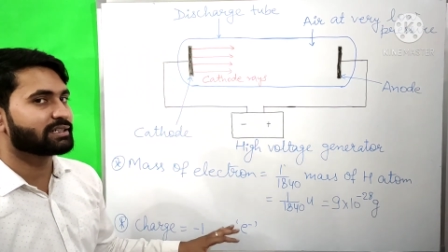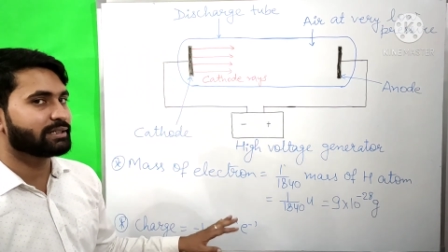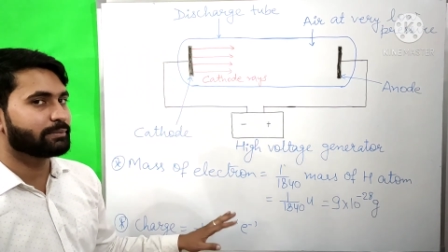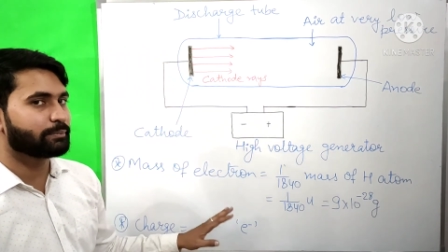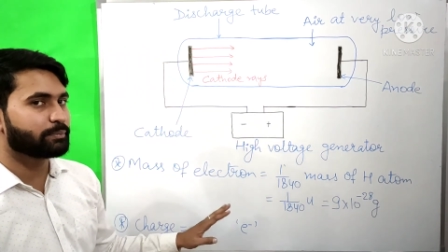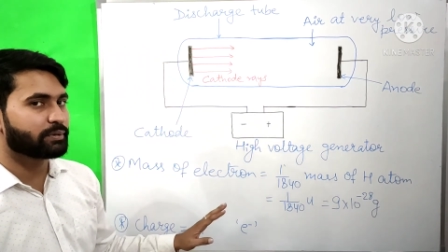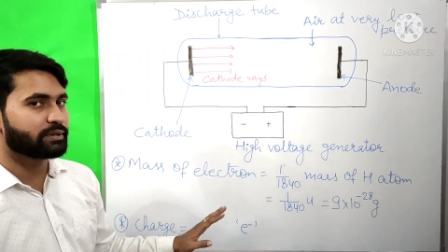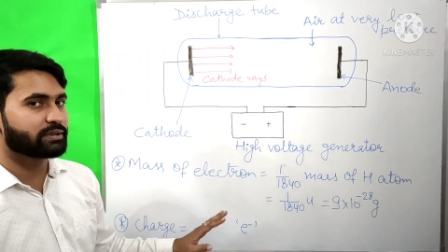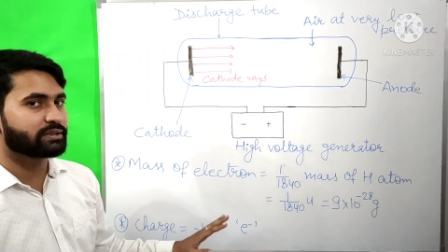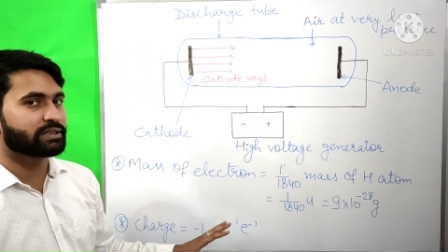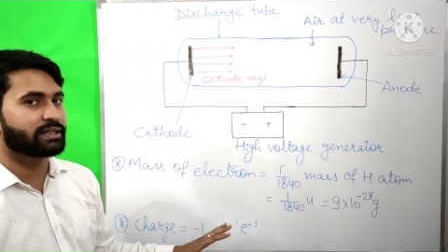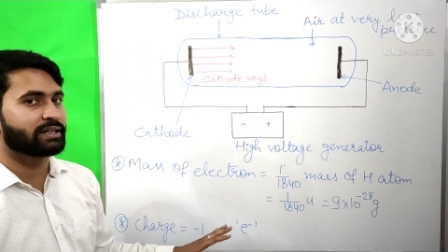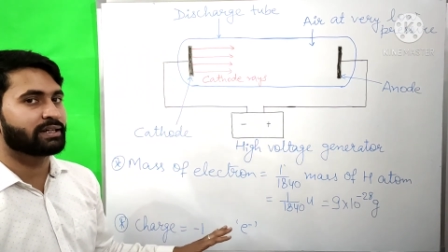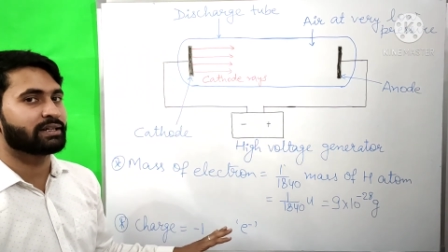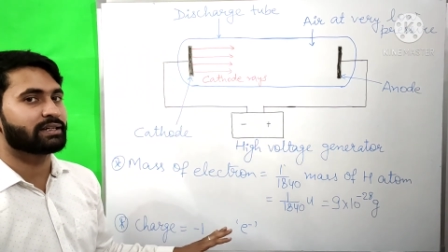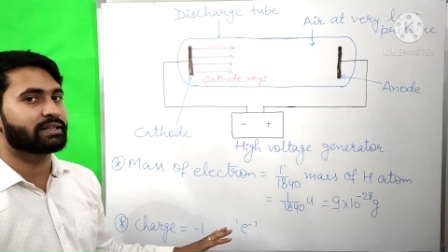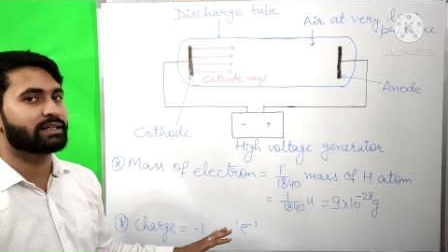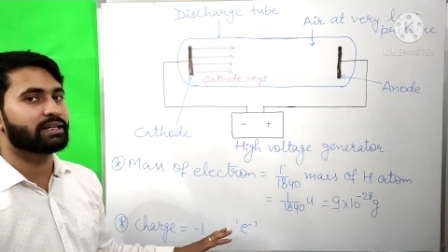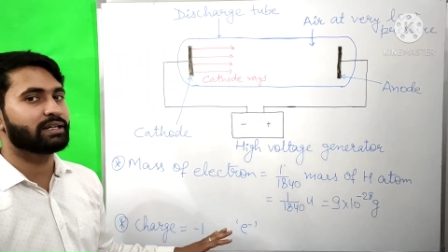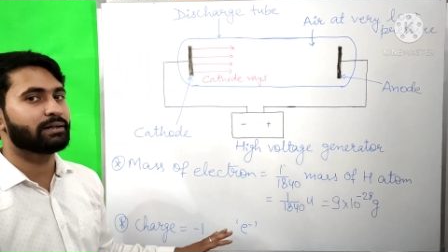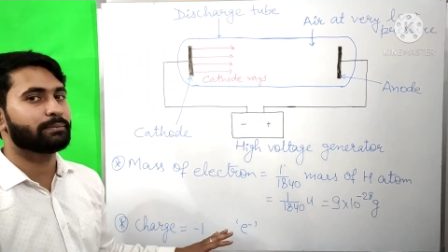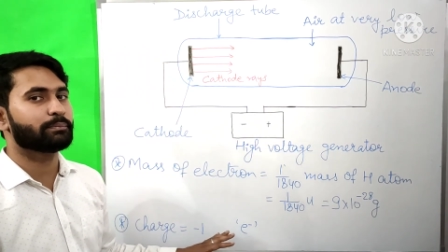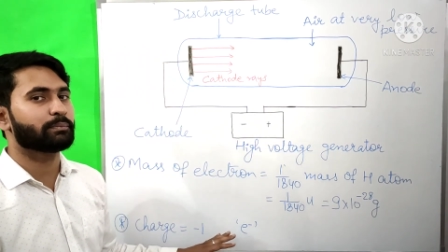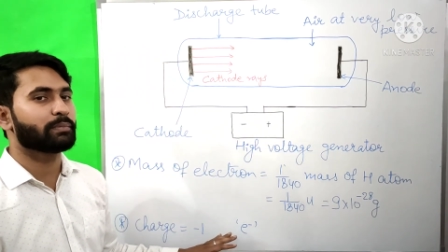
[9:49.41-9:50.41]

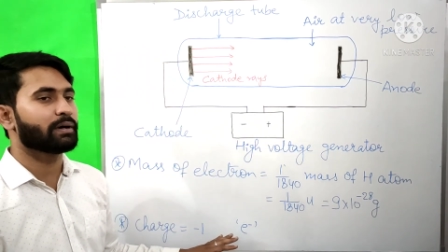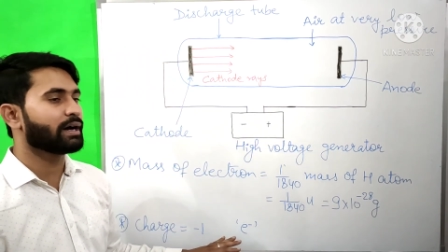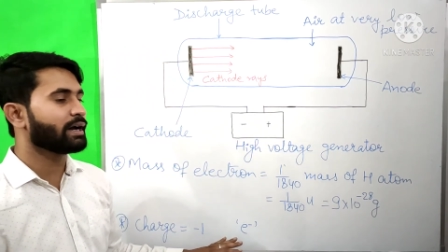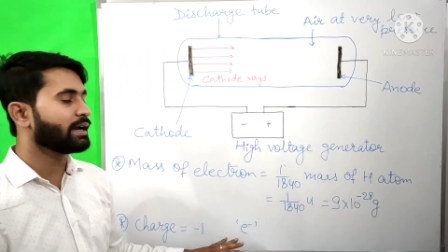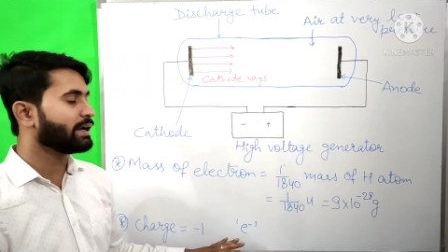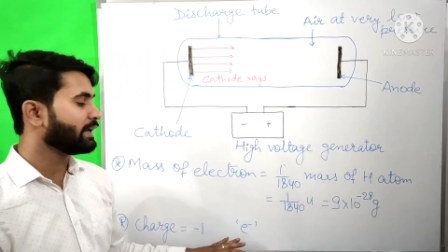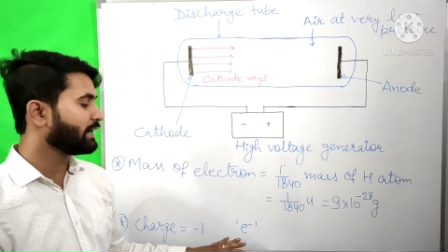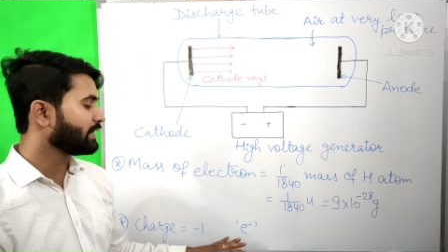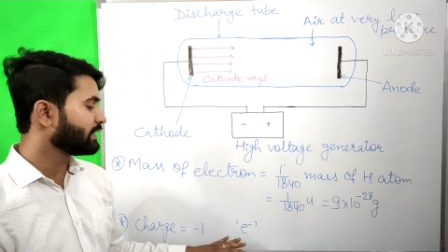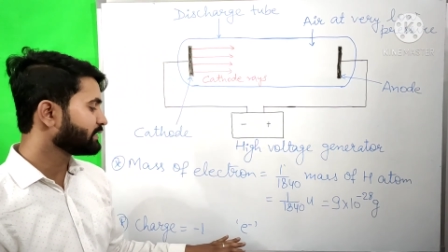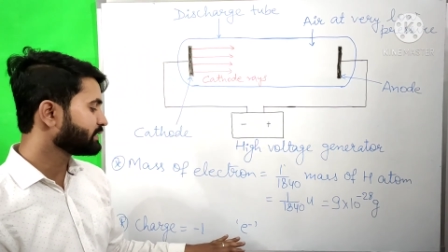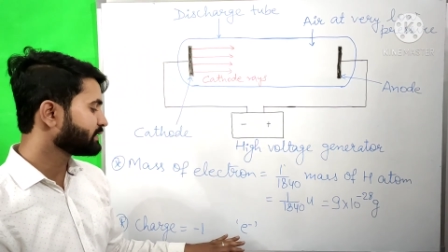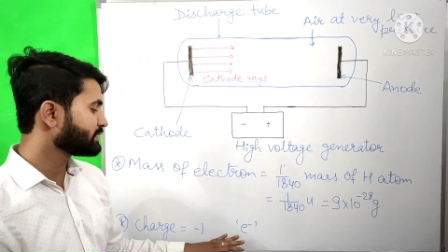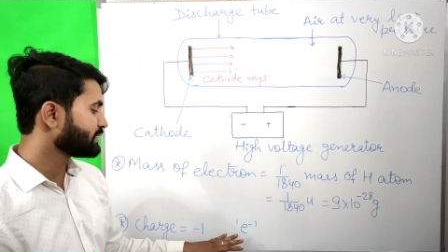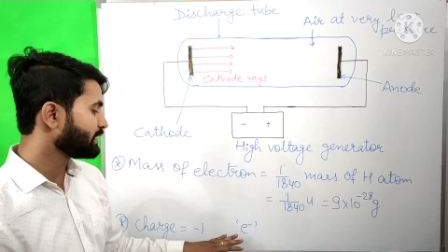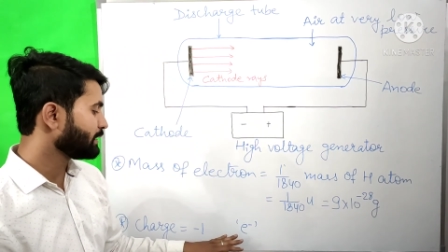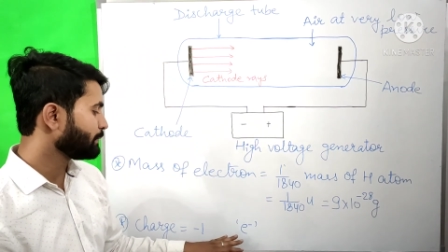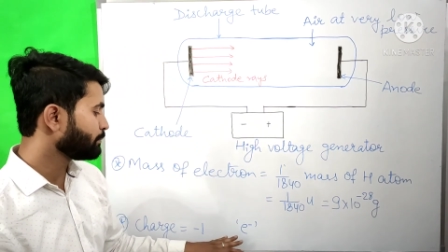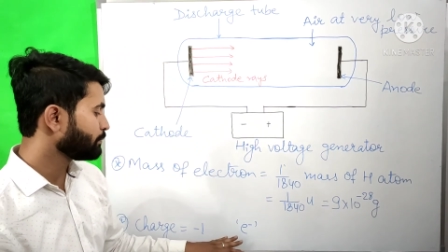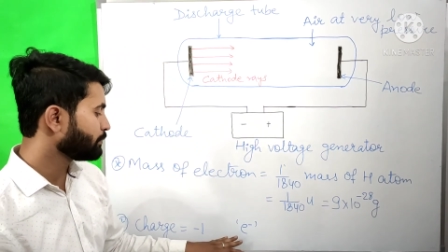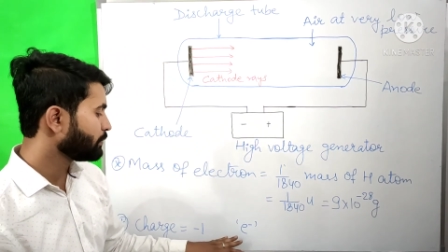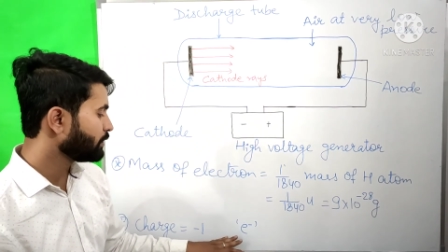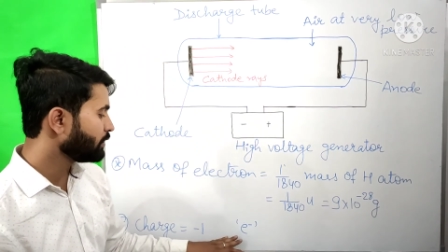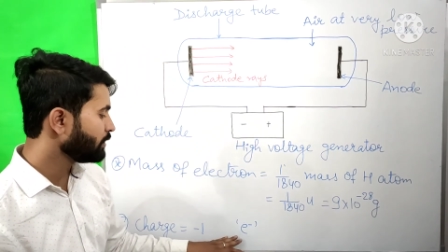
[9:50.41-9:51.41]
represented by a
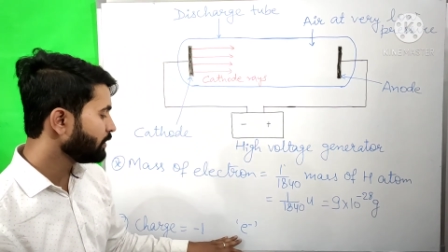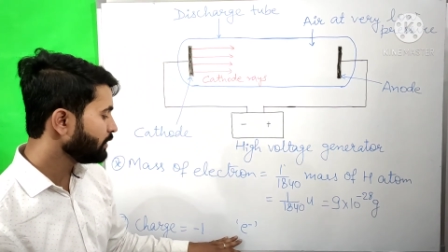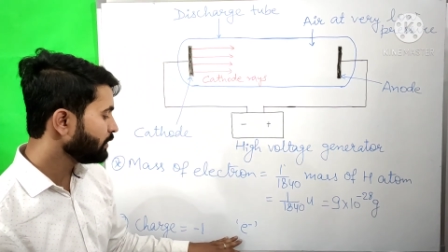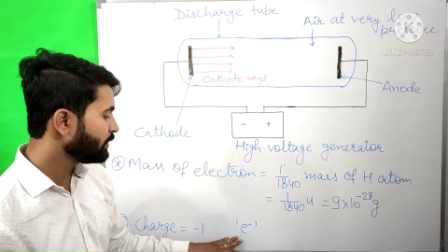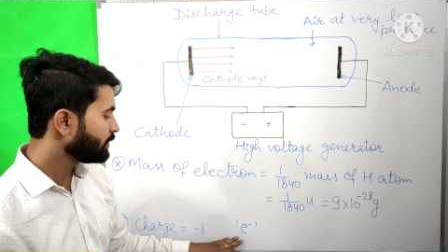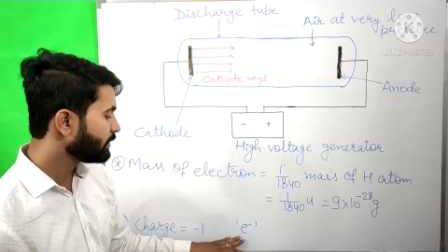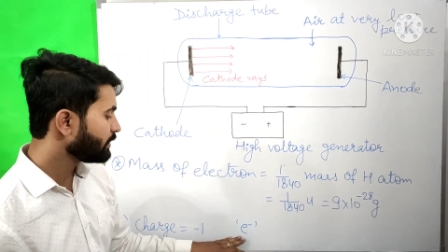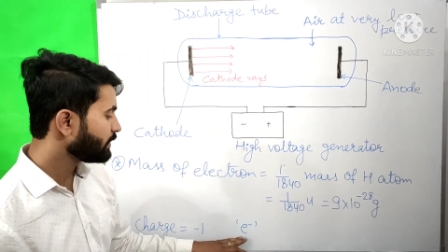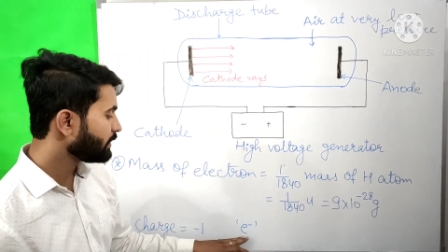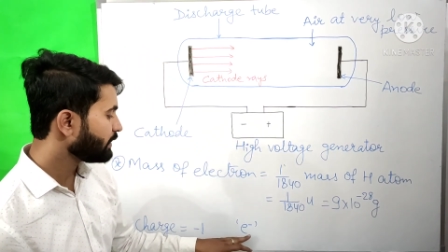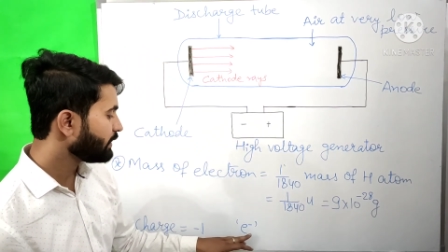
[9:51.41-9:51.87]
symbol